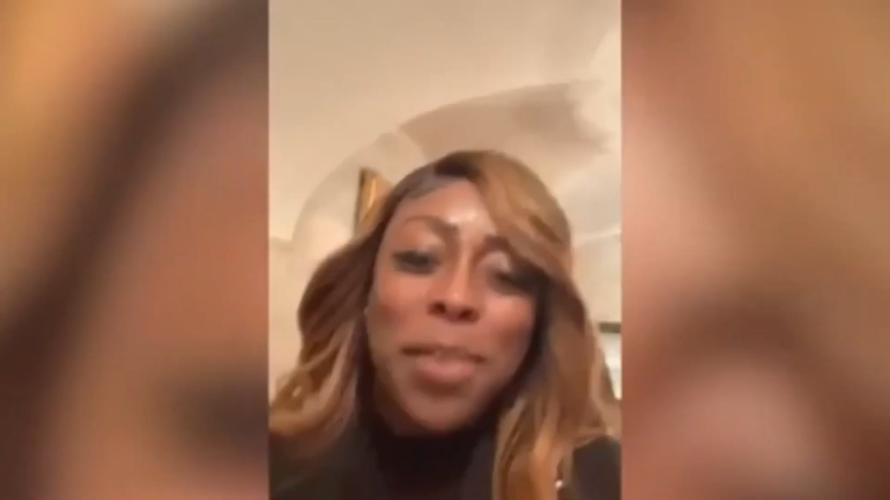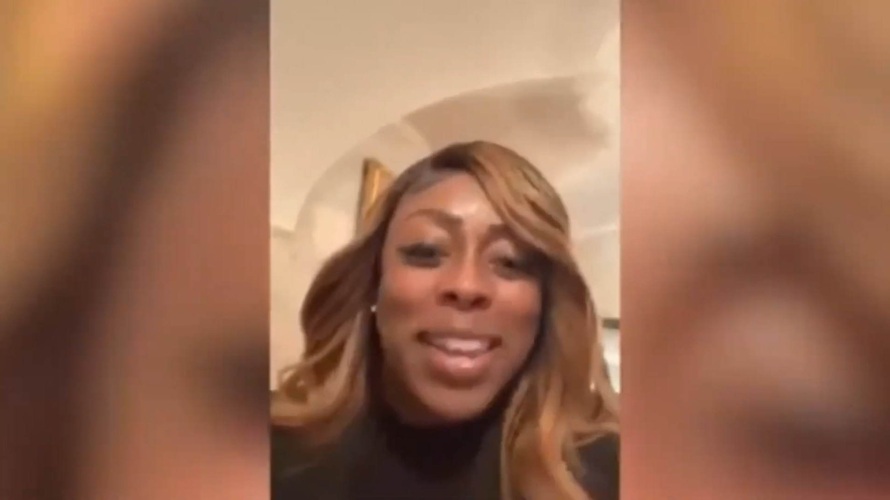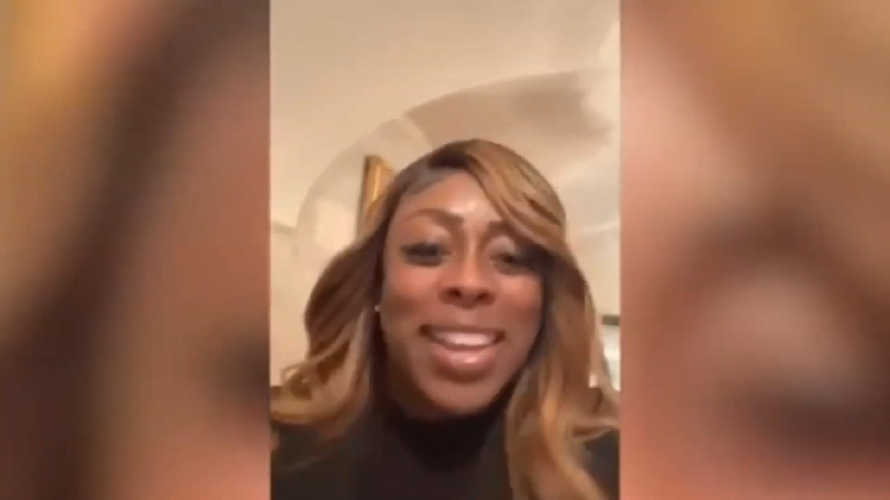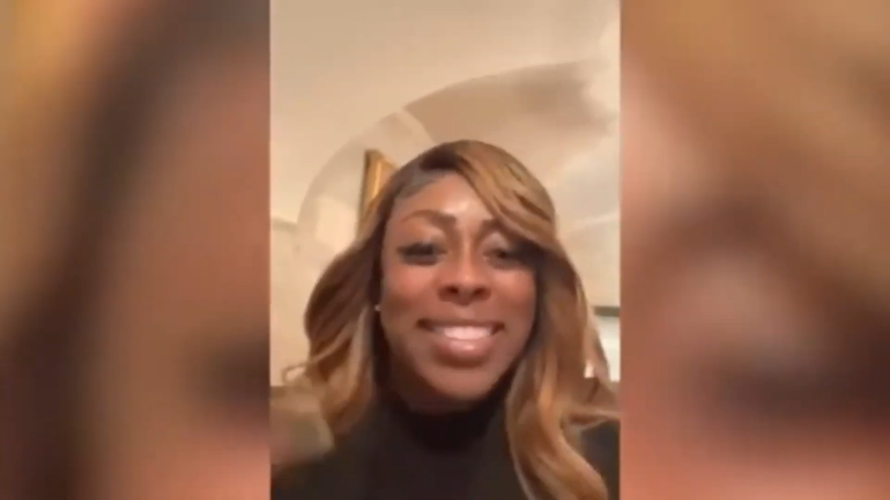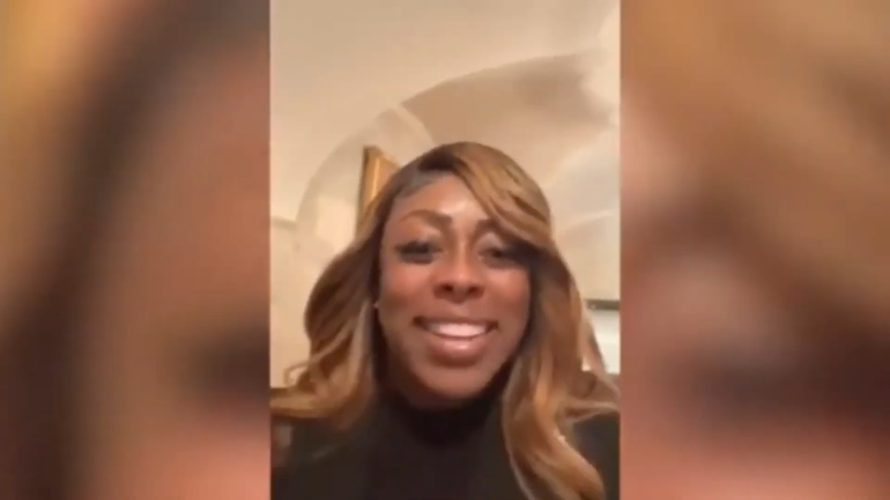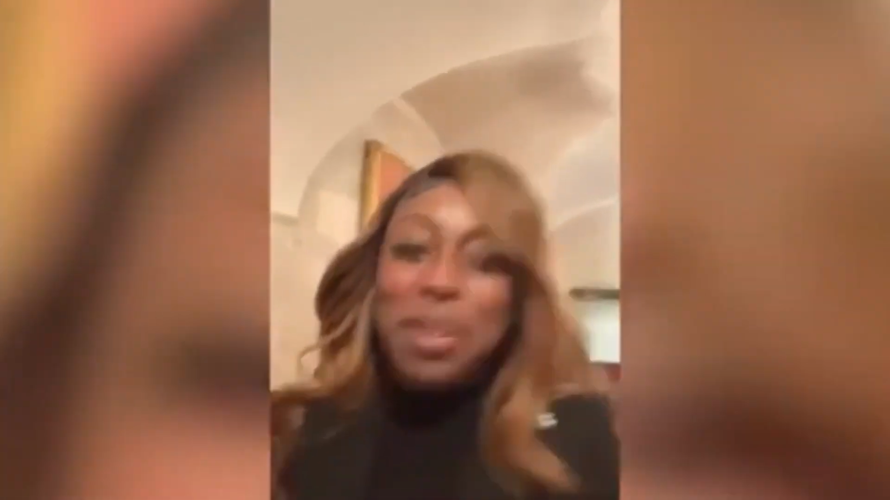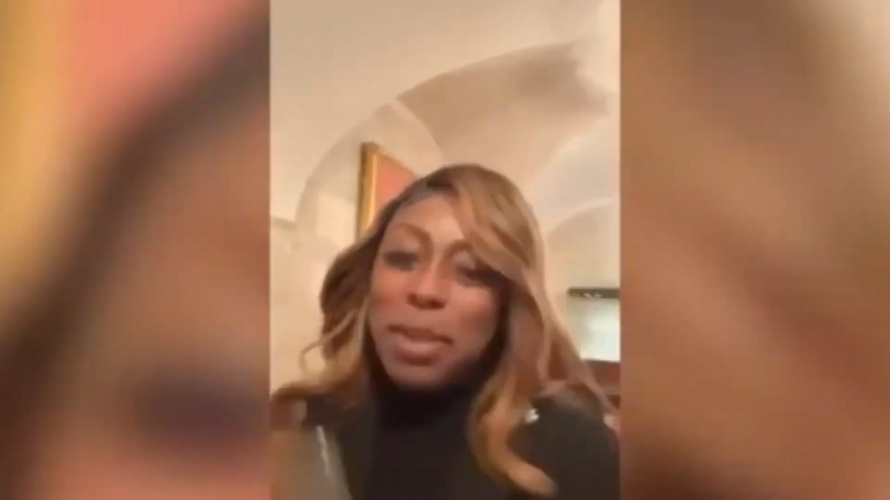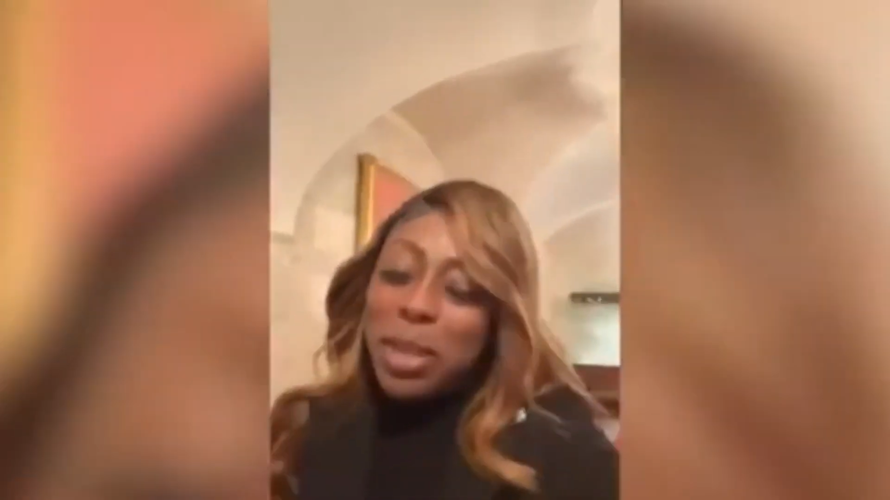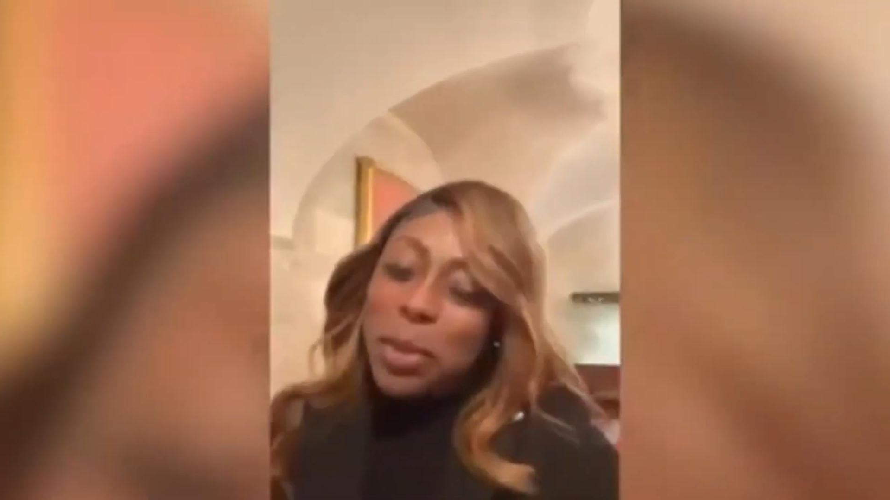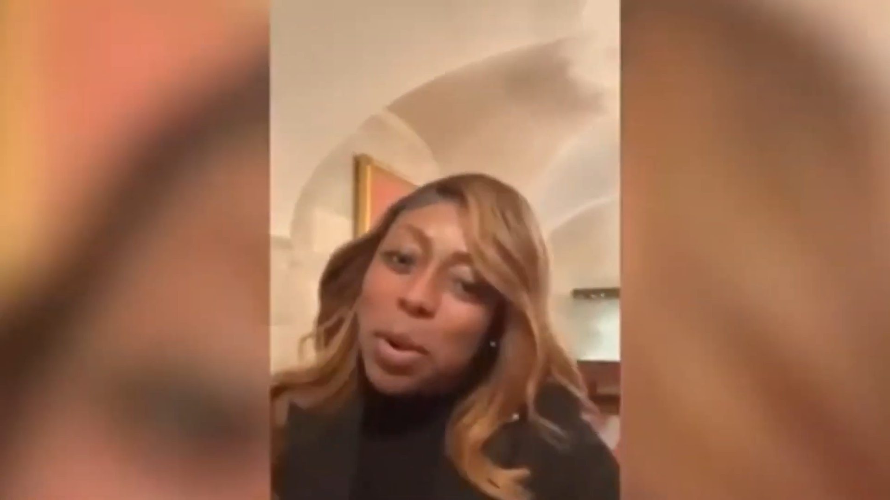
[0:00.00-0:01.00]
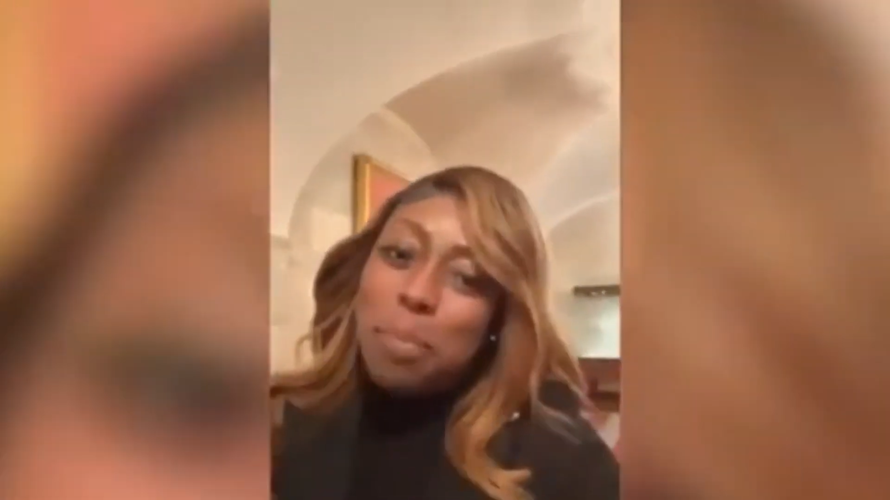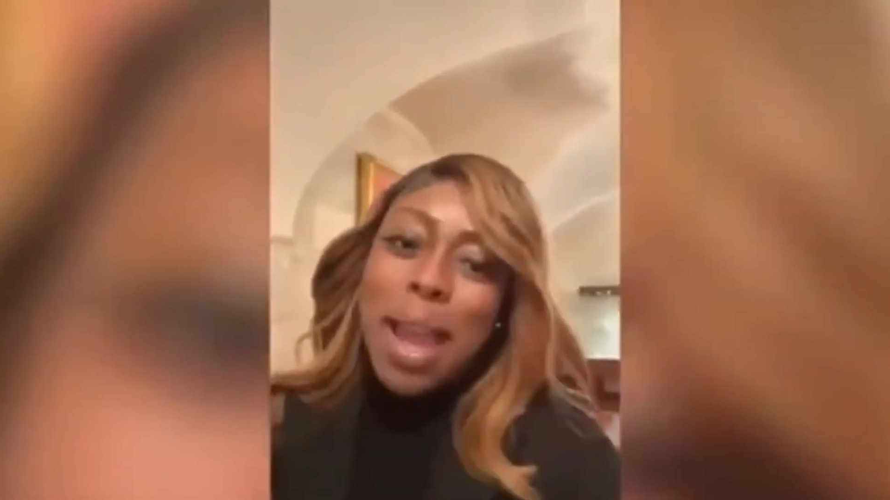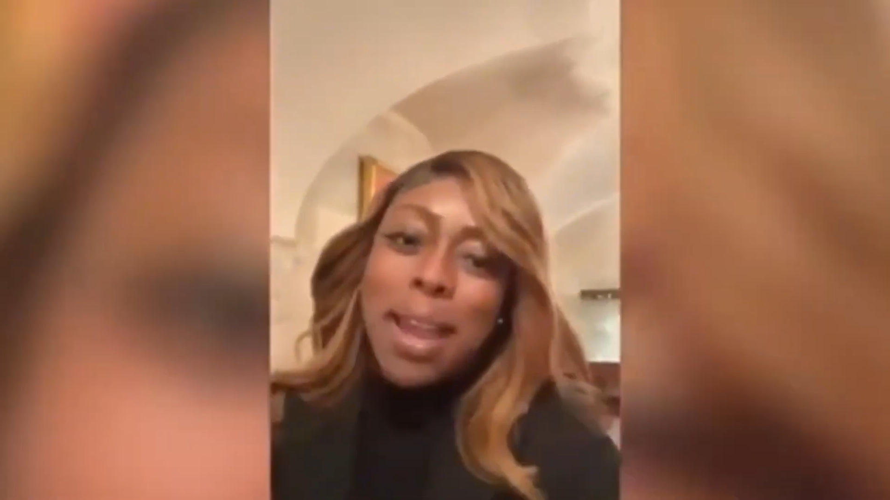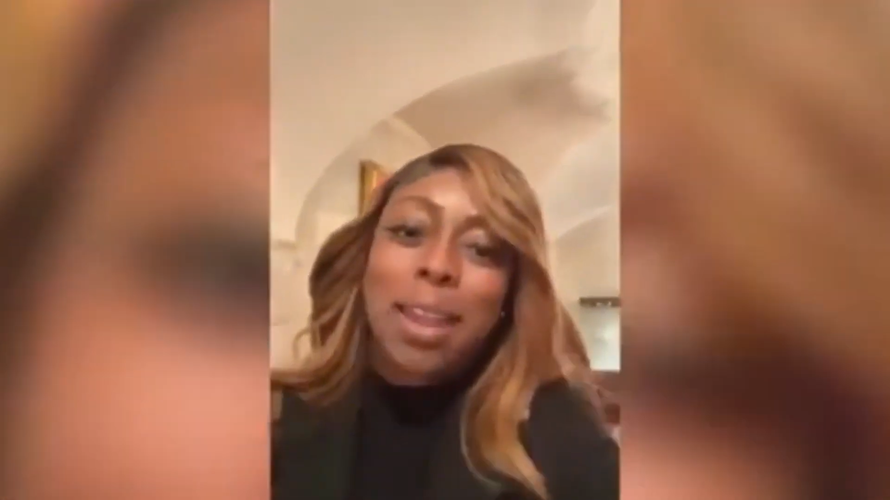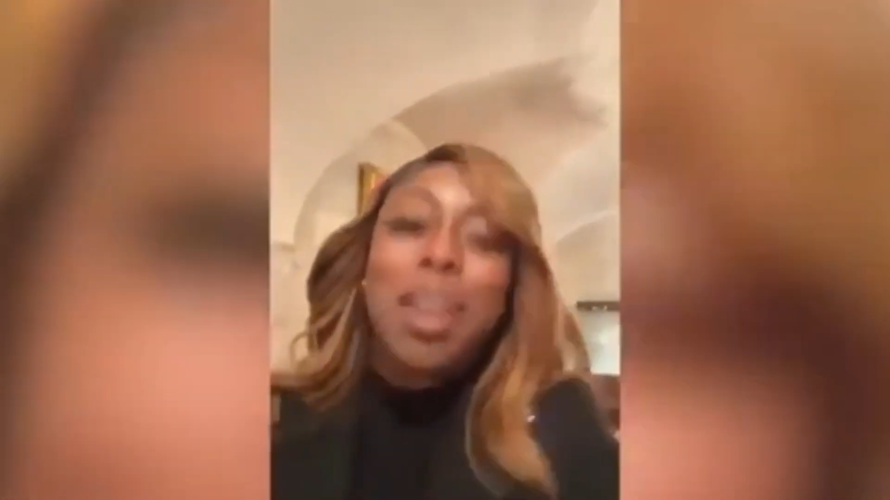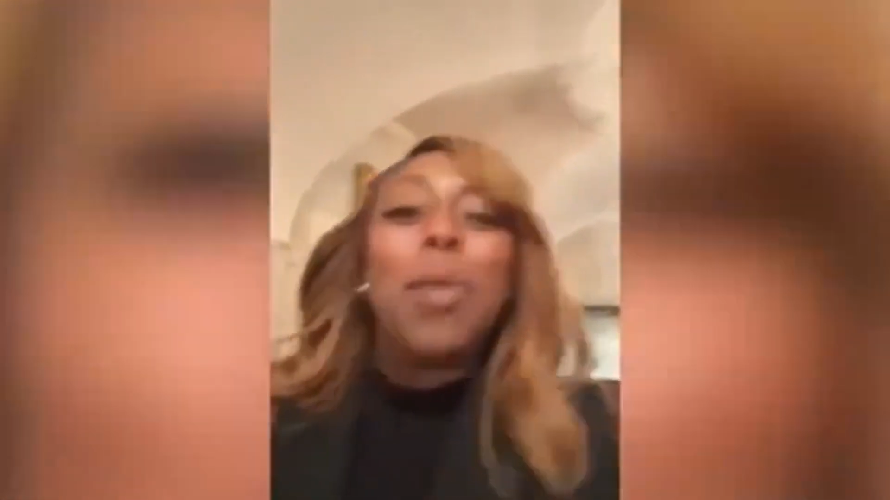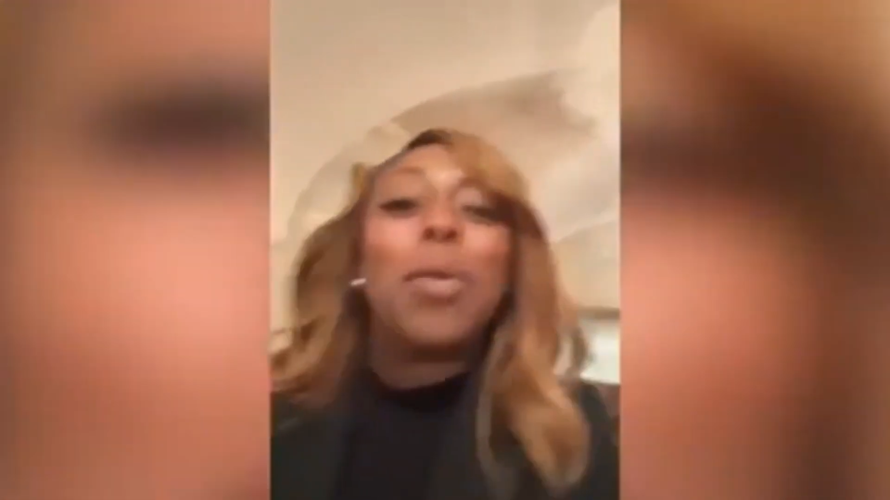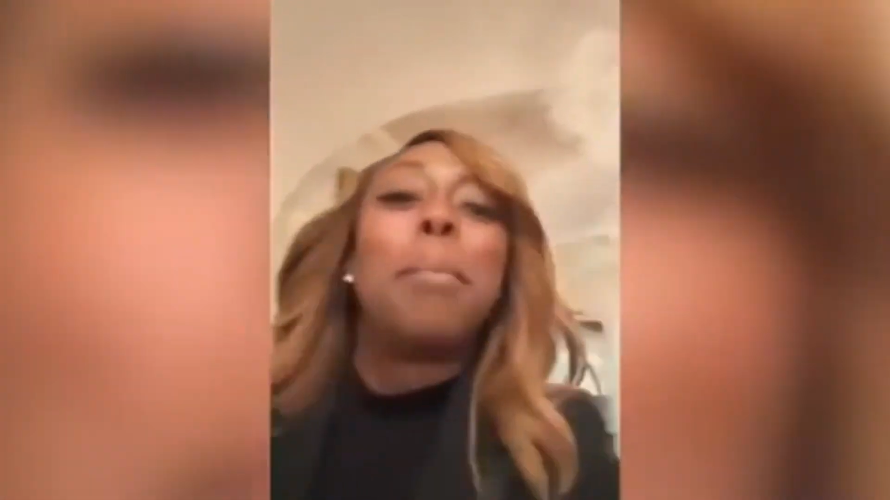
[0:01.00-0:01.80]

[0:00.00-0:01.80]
the super mayor, a title she